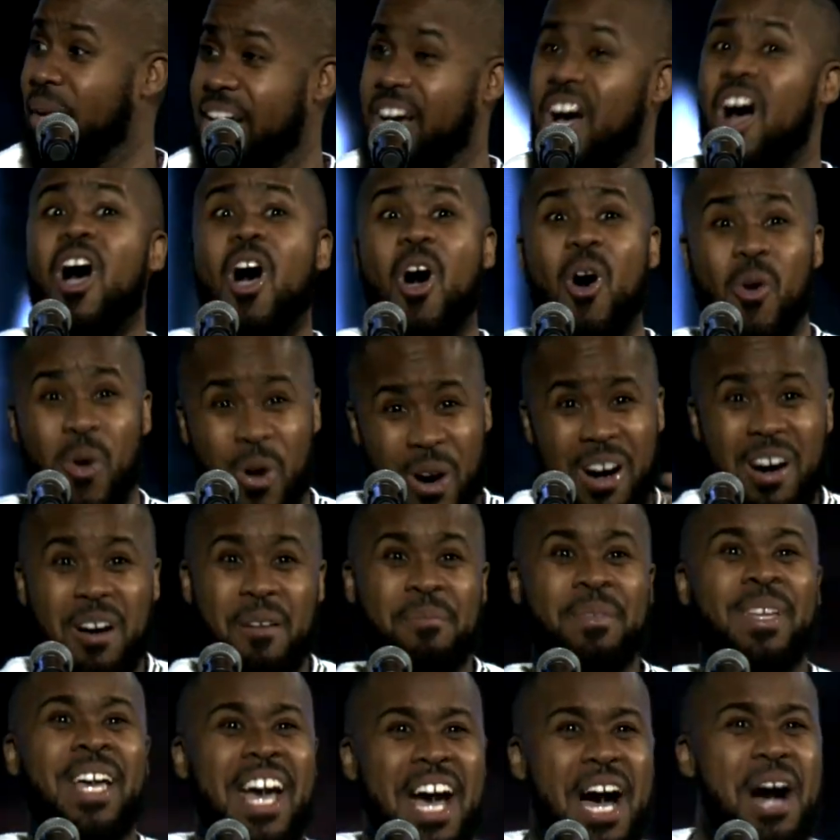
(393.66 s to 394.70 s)
go.
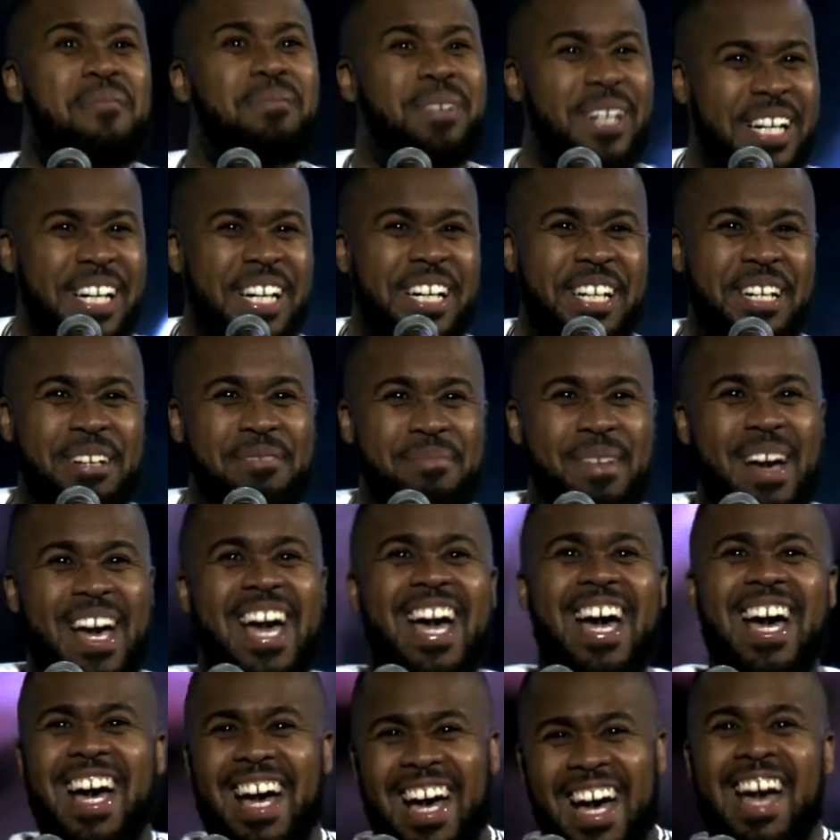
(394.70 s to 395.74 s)
Um, yeah, I'm good,
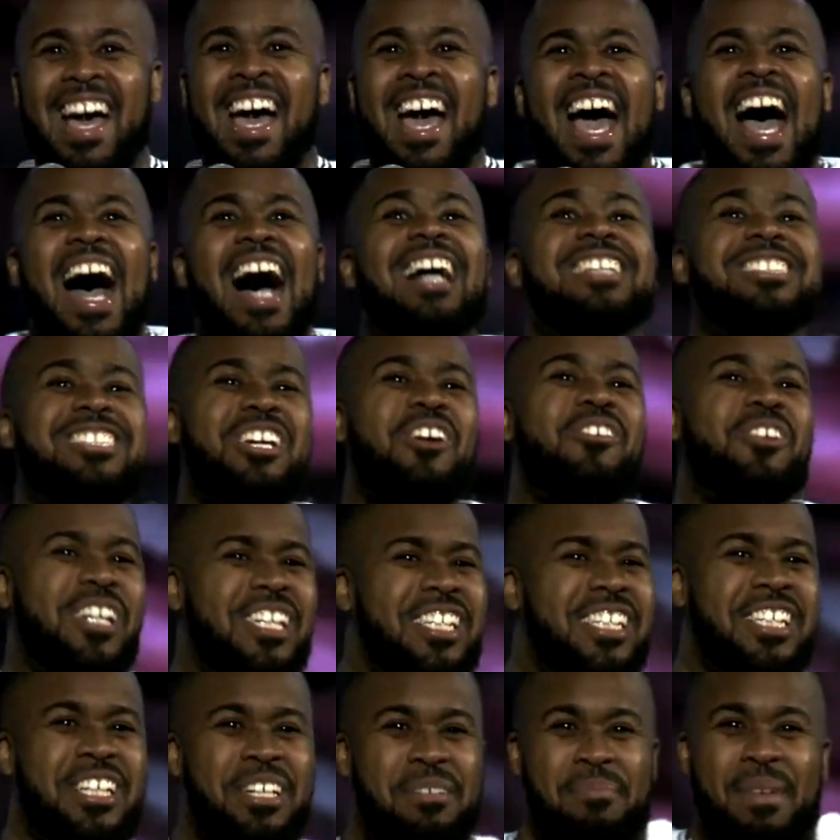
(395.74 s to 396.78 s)
man. How's your
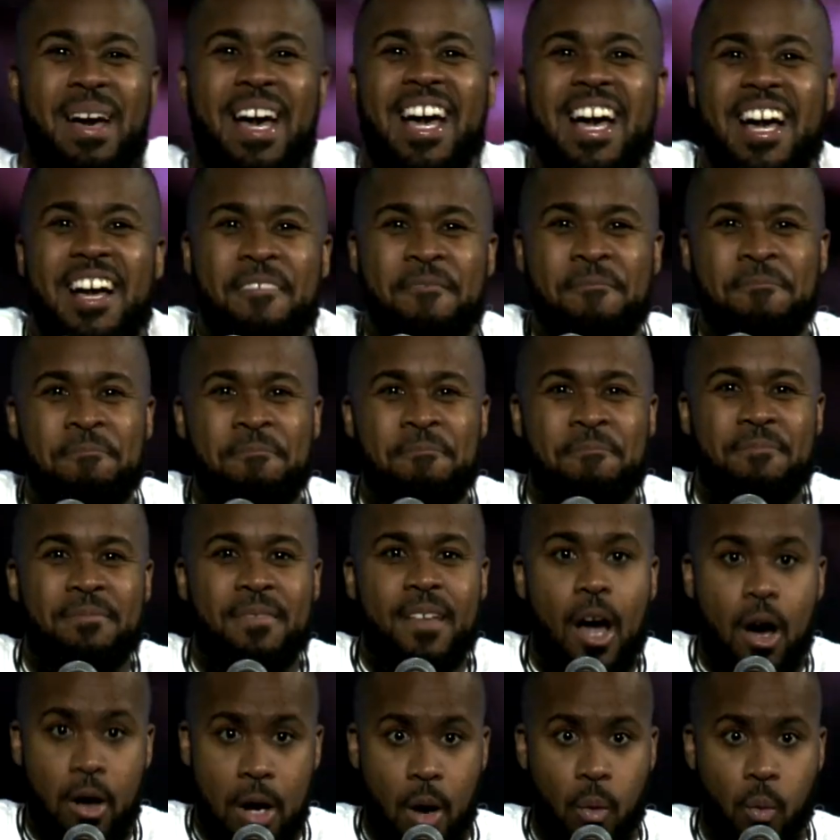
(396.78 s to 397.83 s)
hood, man?
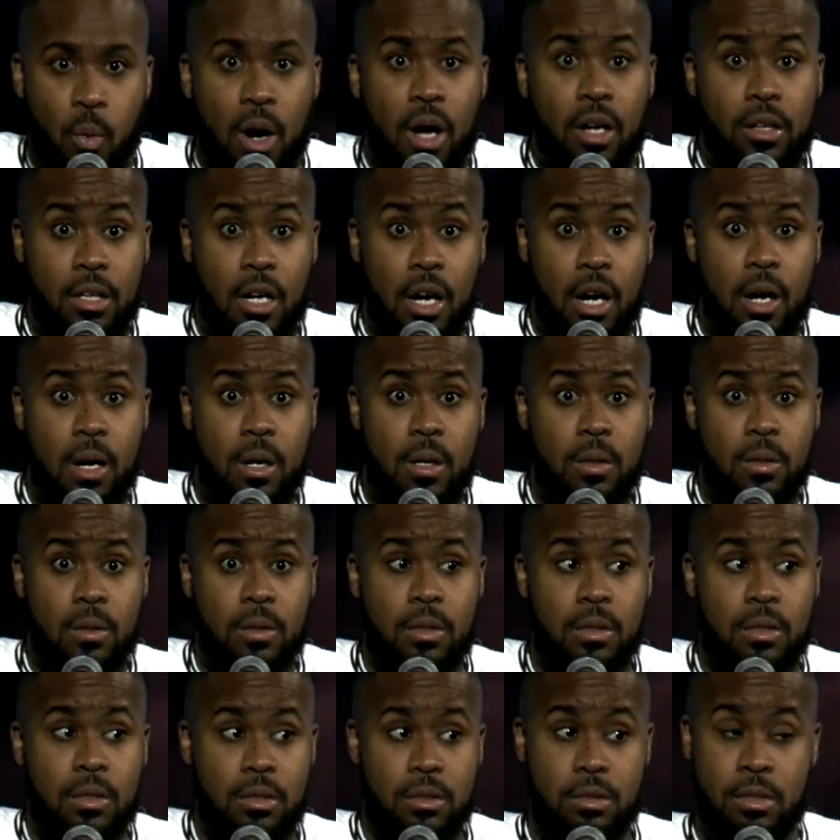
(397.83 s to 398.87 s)
Oh, that one
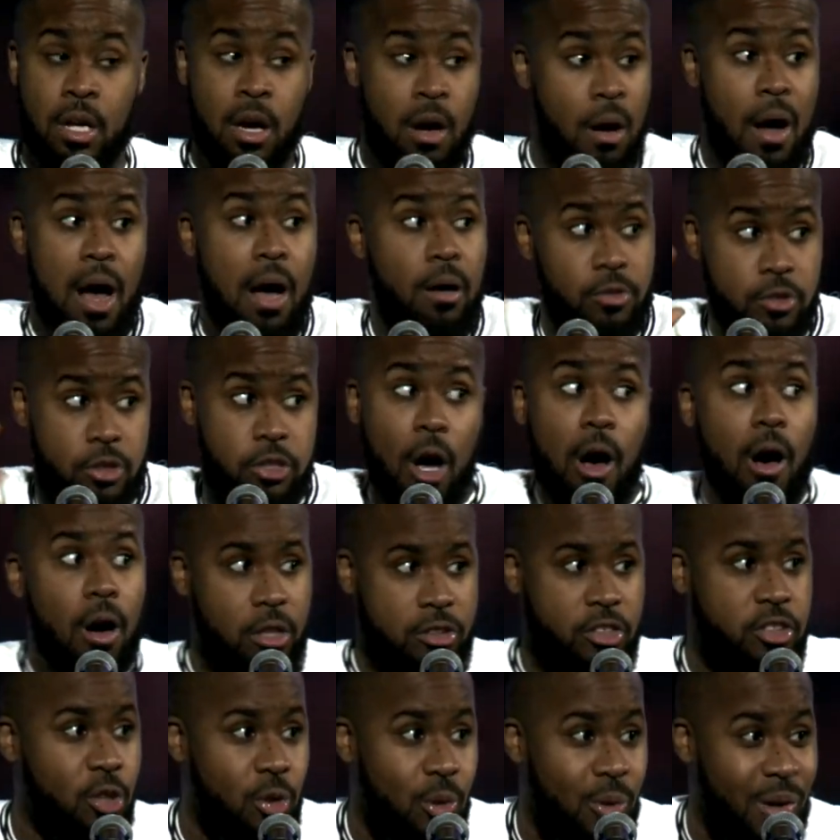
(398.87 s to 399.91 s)
girl? No, I don't talk to